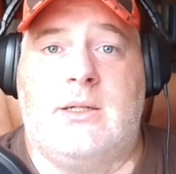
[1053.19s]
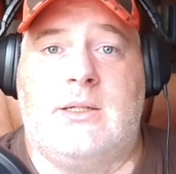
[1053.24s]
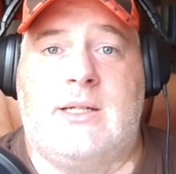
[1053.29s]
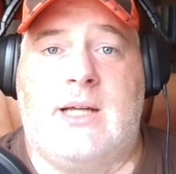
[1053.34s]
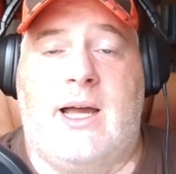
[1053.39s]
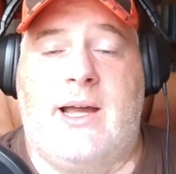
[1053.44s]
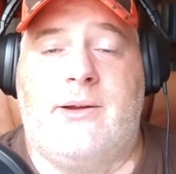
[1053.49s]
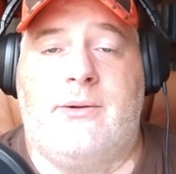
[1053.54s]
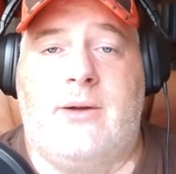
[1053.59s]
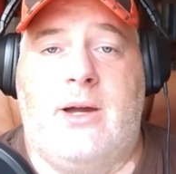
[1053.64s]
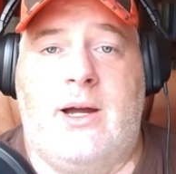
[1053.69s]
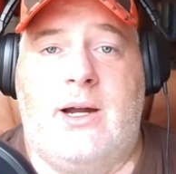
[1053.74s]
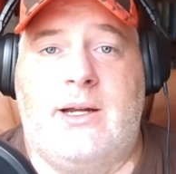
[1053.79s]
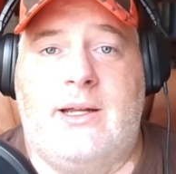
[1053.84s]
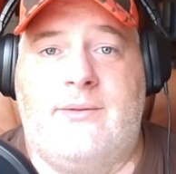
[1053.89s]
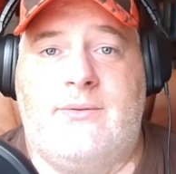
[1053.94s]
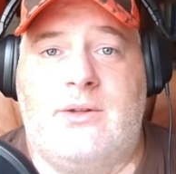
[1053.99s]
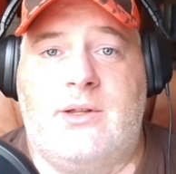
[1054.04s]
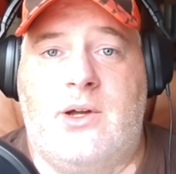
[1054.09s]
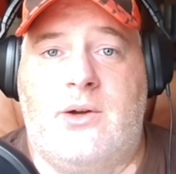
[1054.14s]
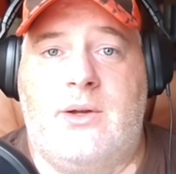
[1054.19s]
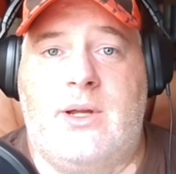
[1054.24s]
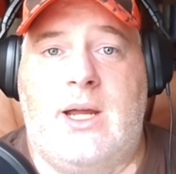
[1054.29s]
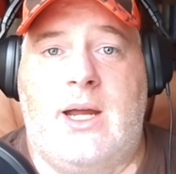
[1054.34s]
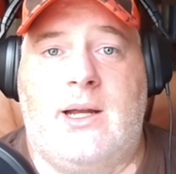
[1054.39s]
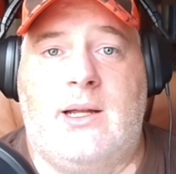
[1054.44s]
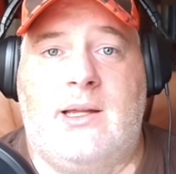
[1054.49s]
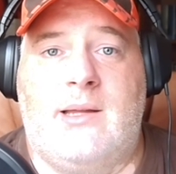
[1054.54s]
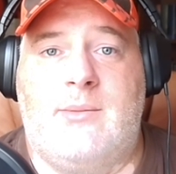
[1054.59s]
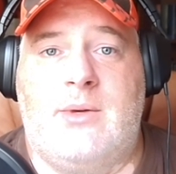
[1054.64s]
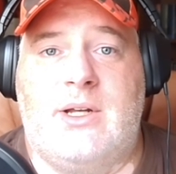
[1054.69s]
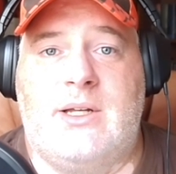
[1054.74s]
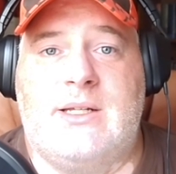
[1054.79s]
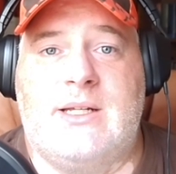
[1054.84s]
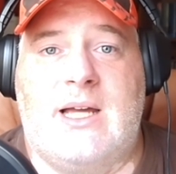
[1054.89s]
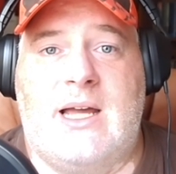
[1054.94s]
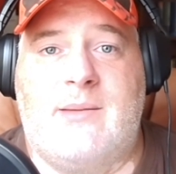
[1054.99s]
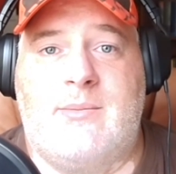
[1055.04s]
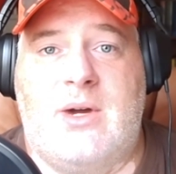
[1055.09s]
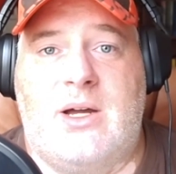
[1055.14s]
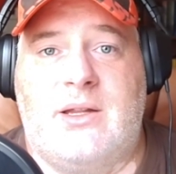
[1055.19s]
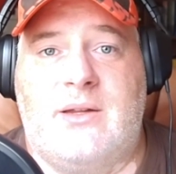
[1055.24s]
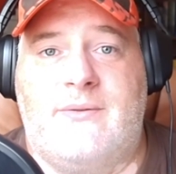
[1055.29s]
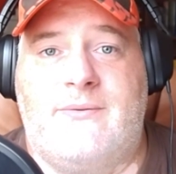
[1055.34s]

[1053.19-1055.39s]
Tyrod, even though he had limited time on